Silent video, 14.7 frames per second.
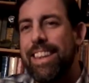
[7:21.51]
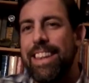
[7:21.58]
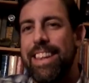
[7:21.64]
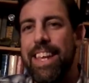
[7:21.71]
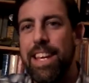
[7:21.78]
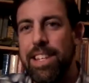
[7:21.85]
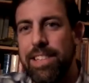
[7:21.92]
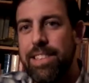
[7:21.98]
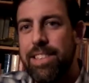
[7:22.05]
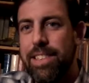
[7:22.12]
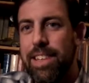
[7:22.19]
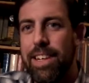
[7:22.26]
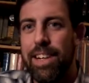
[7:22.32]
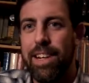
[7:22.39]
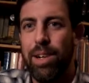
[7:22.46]

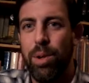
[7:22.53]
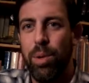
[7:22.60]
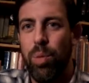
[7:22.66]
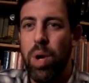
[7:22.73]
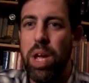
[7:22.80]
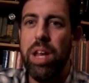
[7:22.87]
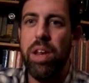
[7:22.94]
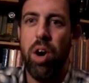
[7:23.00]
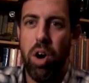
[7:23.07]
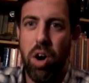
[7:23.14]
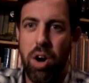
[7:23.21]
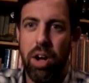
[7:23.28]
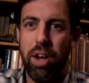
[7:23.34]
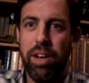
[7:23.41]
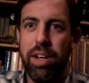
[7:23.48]
This went
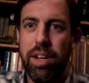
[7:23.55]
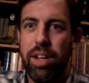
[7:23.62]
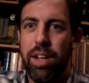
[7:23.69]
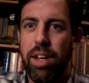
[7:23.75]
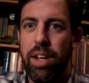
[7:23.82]
on